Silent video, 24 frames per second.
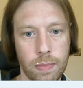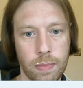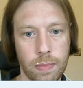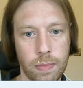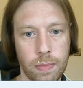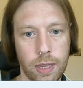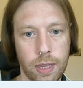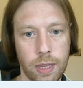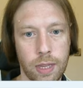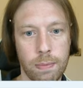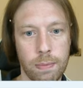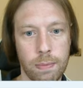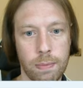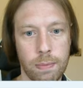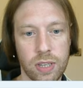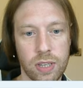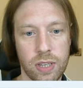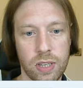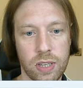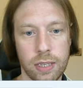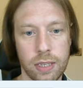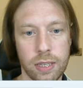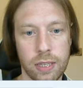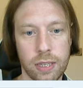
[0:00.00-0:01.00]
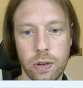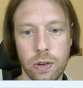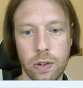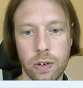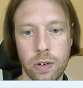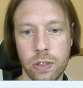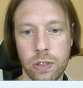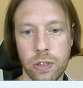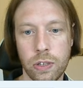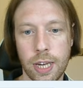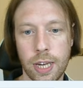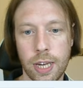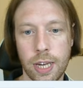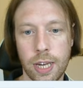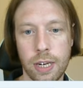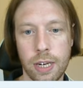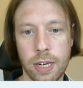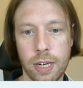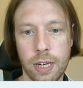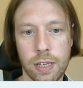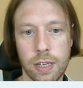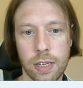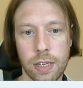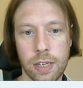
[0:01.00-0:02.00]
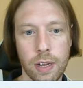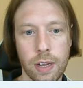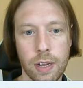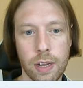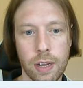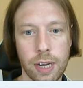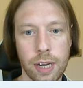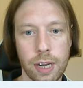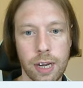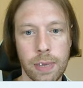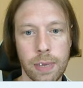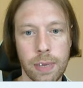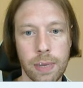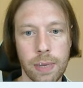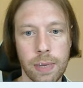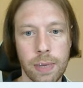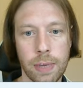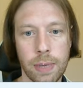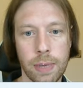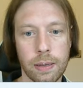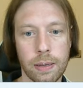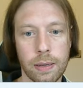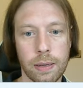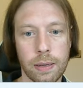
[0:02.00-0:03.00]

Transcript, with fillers: Yep, it's saying don't lose your key because they can't get it back.